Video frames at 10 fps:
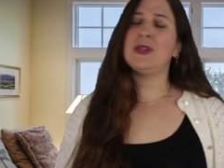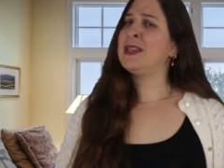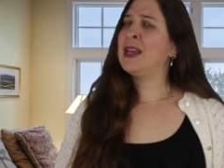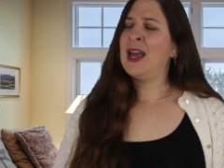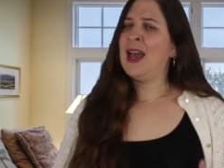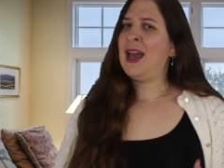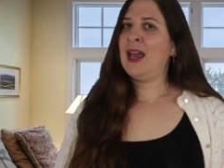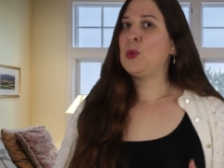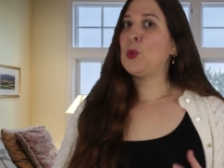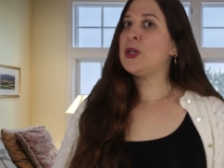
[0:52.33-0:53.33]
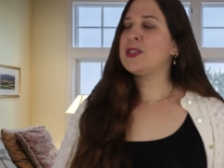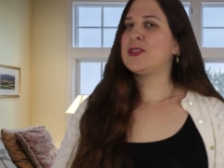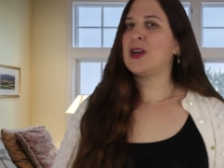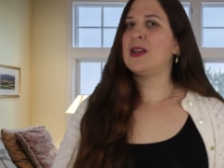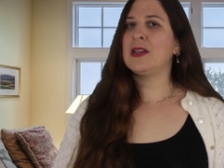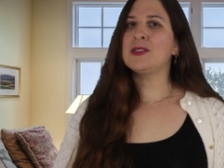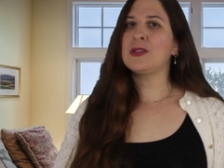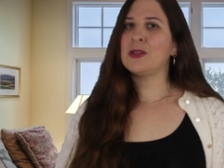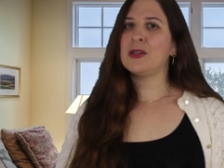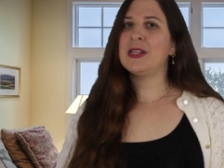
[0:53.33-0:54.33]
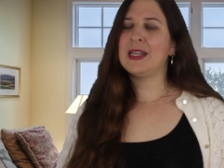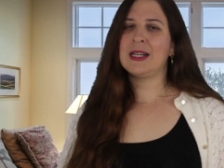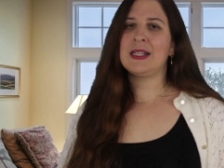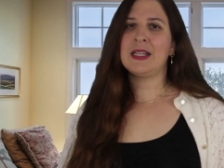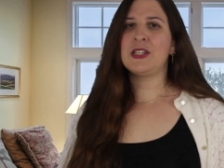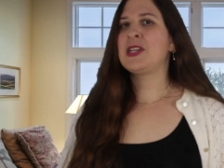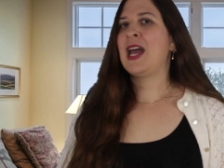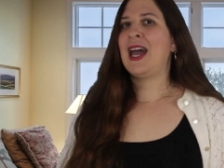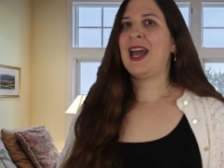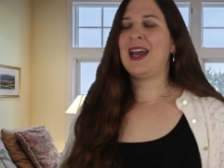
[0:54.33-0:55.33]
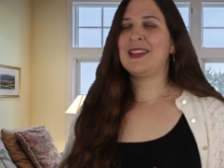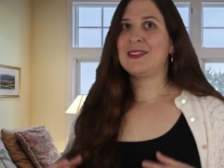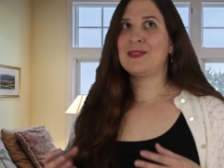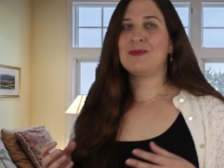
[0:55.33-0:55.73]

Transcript: And hey, we're starting to learn English at